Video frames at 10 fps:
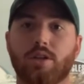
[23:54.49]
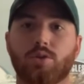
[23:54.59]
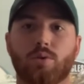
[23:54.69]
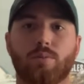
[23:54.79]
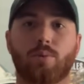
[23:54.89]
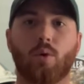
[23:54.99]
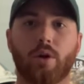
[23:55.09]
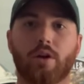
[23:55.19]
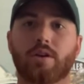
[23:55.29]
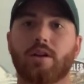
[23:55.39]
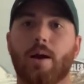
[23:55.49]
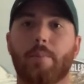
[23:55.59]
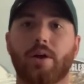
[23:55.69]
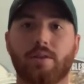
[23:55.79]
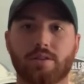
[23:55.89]
Jordan Poyer did not
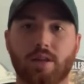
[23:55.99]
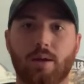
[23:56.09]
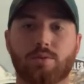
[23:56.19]
play in this game.